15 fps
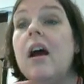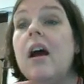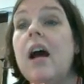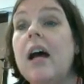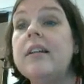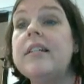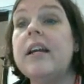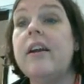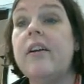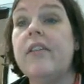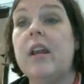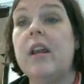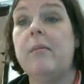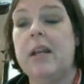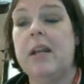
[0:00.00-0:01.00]
I'll take care of that
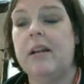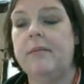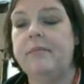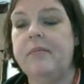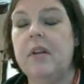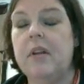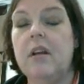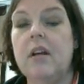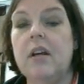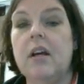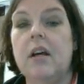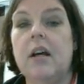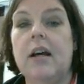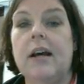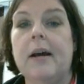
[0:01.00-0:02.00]
in a minute.
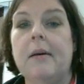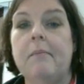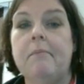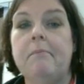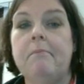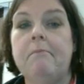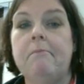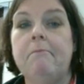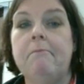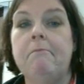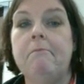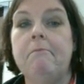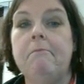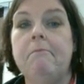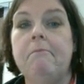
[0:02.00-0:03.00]
Um,
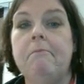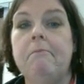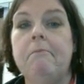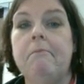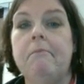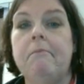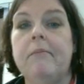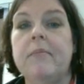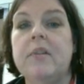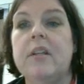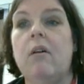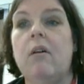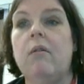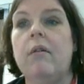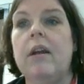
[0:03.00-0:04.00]

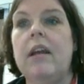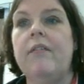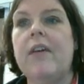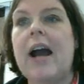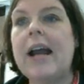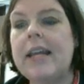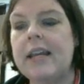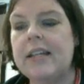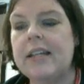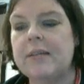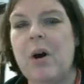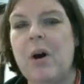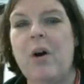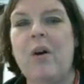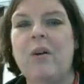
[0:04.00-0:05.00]
so if I can get to
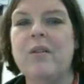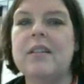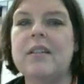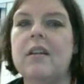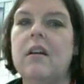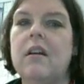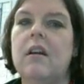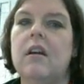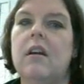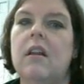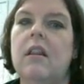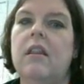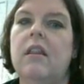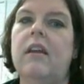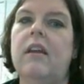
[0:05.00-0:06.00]
moles,
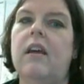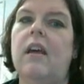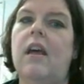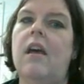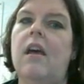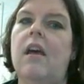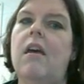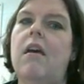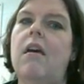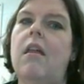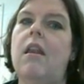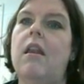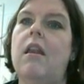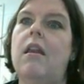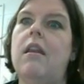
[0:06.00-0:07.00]

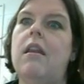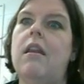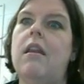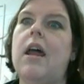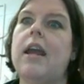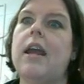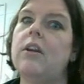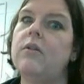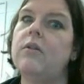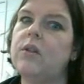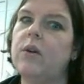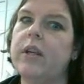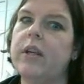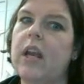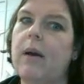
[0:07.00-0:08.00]
then I can use
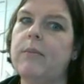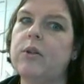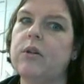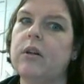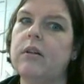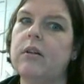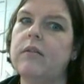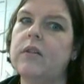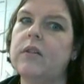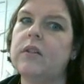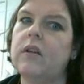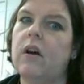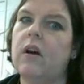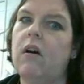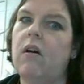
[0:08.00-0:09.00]
stoichiometry.
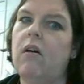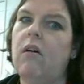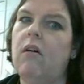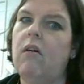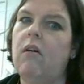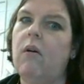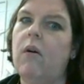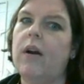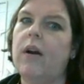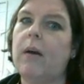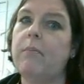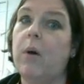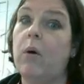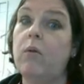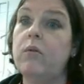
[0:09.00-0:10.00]
So got
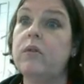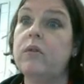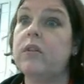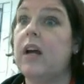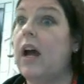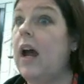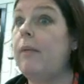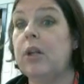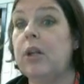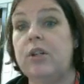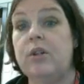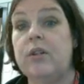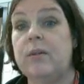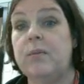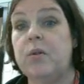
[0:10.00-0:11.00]
moles, I'm gonna
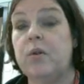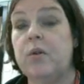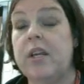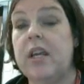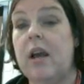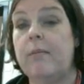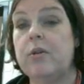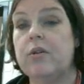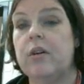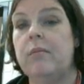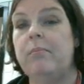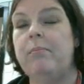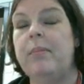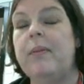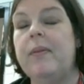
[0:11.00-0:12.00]
do some stoichiometry,
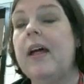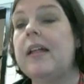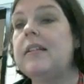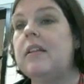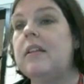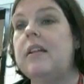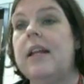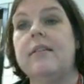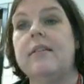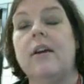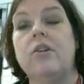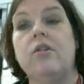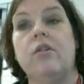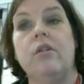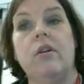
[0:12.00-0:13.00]
but that's in the next
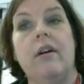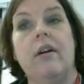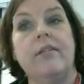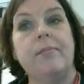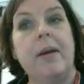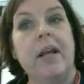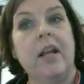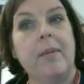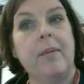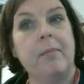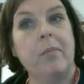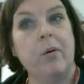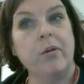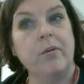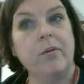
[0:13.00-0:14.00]
lecture. You don't have to panic about
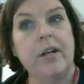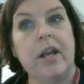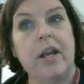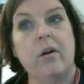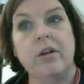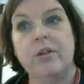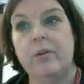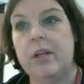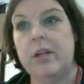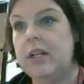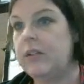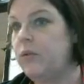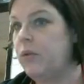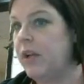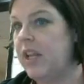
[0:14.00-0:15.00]
moles right now or doing any
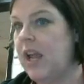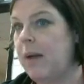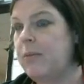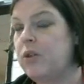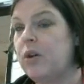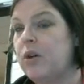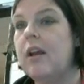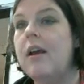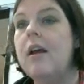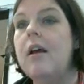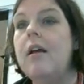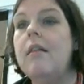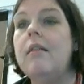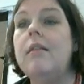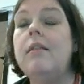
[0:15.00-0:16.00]
stoichiometry.
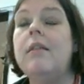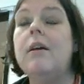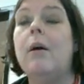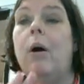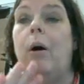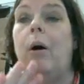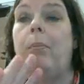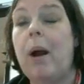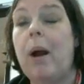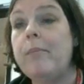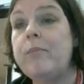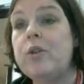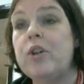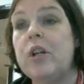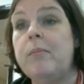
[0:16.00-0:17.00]
The
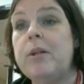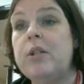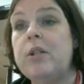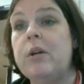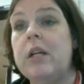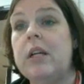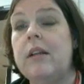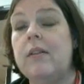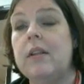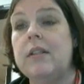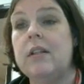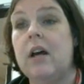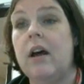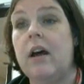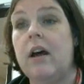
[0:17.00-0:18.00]
problems you're gonna be doing in this,
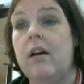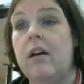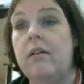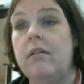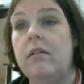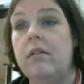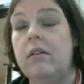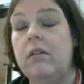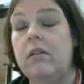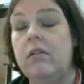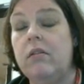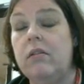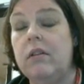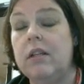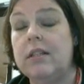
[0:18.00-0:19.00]
uh,
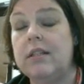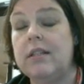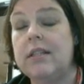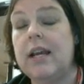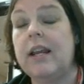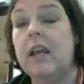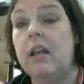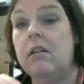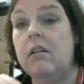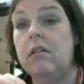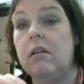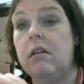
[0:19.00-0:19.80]
this second